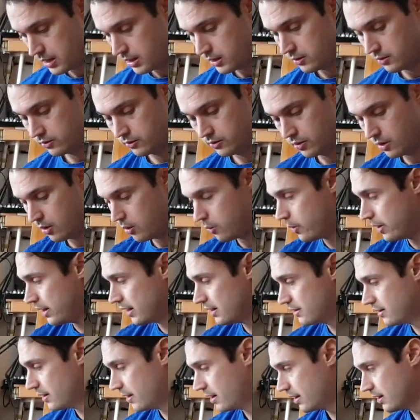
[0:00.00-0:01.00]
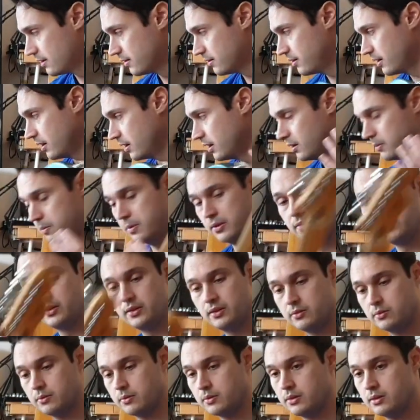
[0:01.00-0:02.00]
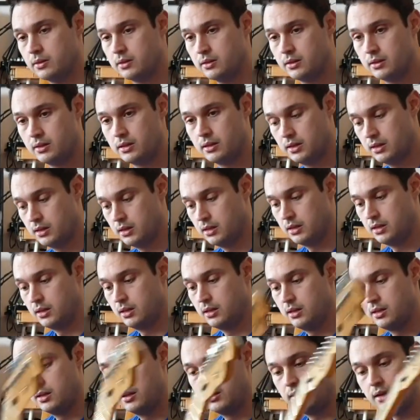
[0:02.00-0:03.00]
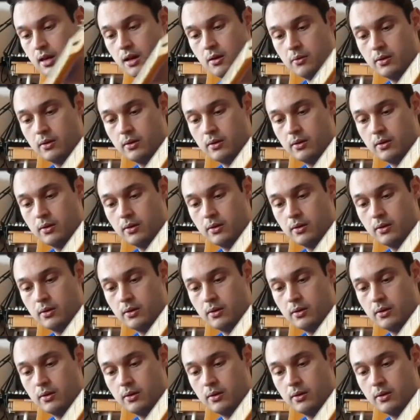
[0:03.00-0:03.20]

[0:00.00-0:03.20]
So what else I can say about this one? Yeah,